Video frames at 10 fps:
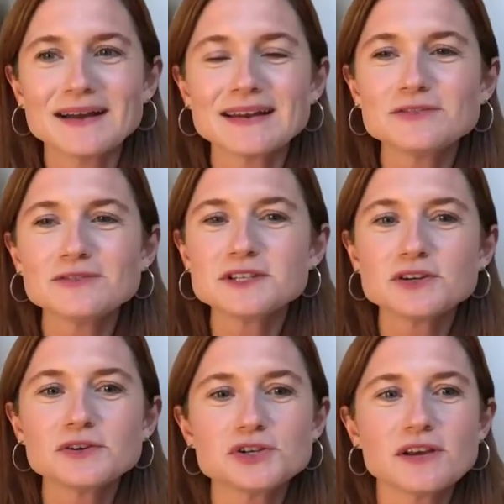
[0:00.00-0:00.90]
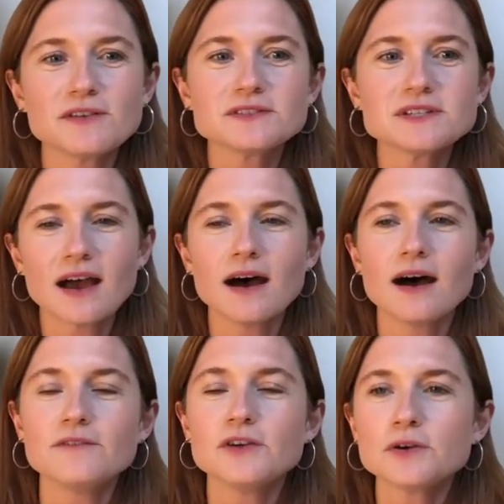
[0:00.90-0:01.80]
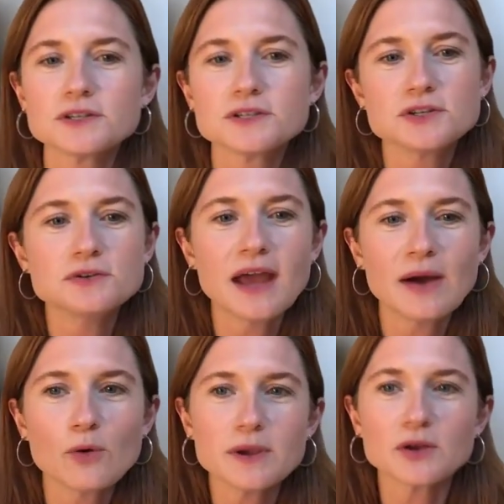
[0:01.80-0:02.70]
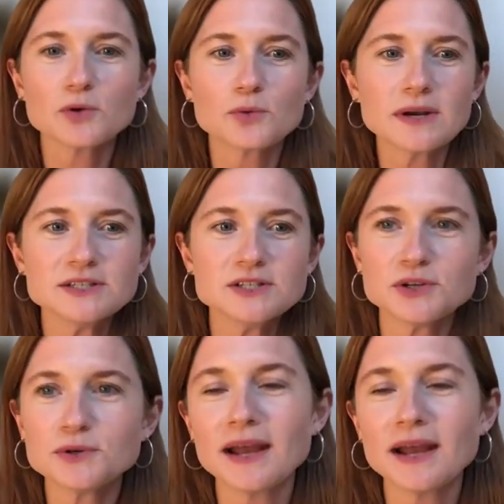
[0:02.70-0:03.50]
well, I'd love to shift our focus to now what we can all really do.